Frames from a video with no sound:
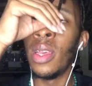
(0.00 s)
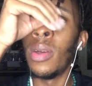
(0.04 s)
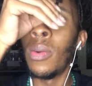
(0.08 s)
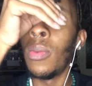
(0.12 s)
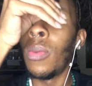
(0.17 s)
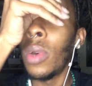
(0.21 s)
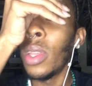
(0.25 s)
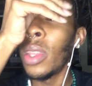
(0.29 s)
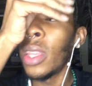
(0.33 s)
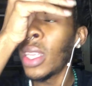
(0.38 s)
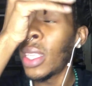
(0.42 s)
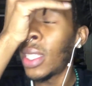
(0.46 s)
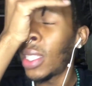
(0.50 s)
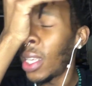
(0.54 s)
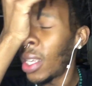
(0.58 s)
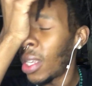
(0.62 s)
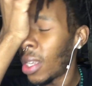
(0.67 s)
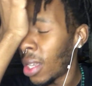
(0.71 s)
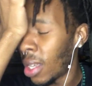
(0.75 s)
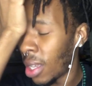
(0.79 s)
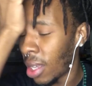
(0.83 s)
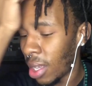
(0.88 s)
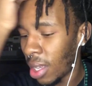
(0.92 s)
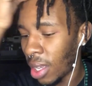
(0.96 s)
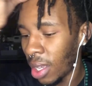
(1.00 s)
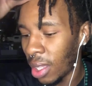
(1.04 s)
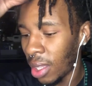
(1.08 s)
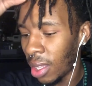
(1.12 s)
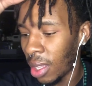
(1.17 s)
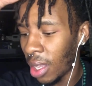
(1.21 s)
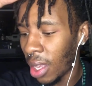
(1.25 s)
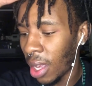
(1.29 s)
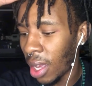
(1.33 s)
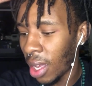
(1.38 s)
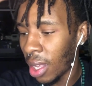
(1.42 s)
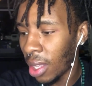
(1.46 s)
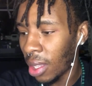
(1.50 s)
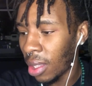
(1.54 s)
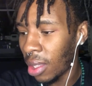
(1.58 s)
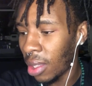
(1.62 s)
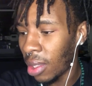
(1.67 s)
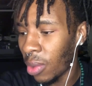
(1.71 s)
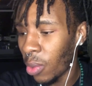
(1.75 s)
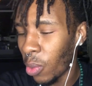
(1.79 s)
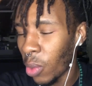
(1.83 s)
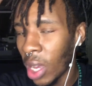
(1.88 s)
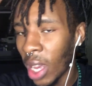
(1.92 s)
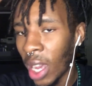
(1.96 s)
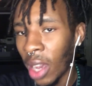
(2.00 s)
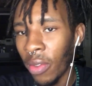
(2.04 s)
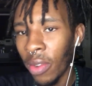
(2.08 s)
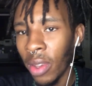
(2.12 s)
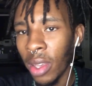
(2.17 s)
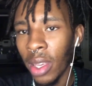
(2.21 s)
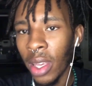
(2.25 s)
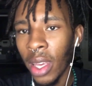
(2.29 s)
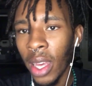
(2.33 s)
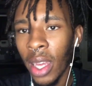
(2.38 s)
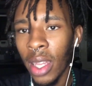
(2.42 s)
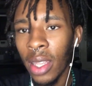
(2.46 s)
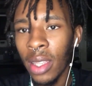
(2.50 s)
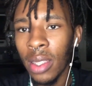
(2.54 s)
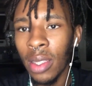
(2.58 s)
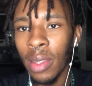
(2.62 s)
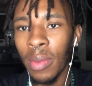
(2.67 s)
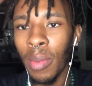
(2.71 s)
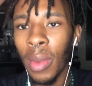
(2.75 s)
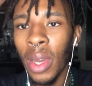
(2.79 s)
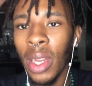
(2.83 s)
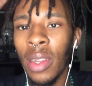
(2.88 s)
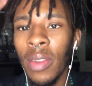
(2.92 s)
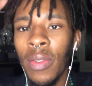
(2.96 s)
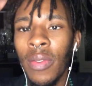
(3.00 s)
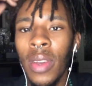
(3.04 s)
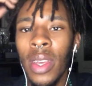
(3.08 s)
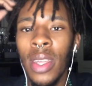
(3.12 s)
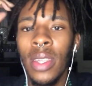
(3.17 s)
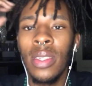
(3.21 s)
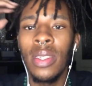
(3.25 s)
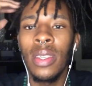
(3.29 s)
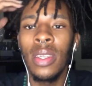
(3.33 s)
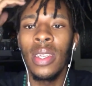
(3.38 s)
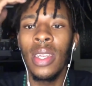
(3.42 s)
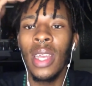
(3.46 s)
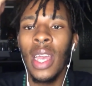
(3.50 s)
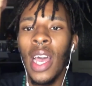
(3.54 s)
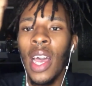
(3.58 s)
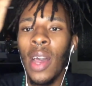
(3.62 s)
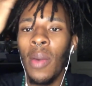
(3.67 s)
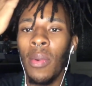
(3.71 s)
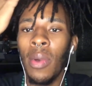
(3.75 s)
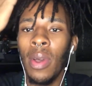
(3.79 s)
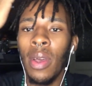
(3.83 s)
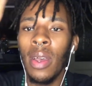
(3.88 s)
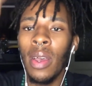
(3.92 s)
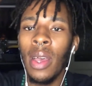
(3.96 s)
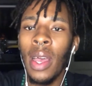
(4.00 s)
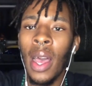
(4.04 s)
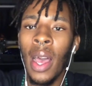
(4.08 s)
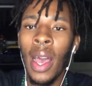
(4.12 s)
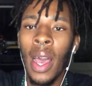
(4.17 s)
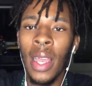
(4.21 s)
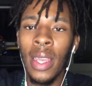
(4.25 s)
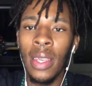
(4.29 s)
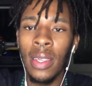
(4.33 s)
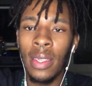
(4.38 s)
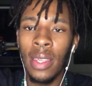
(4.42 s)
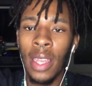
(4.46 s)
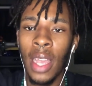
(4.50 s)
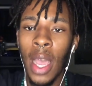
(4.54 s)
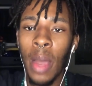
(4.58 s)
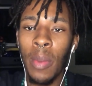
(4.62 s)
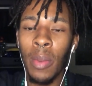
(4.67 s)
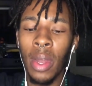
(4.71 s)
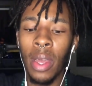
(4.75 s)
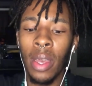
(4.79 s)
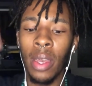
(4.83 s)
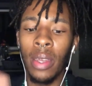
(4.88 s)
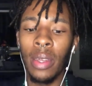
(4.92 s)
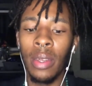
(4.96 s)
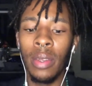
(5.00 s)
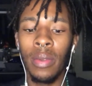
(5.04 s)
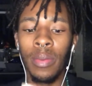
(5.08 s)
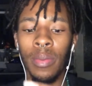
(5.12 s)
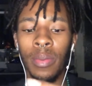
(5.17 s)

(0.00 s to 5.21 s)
What they're saying is that we haven't yet manifested our highest timeline,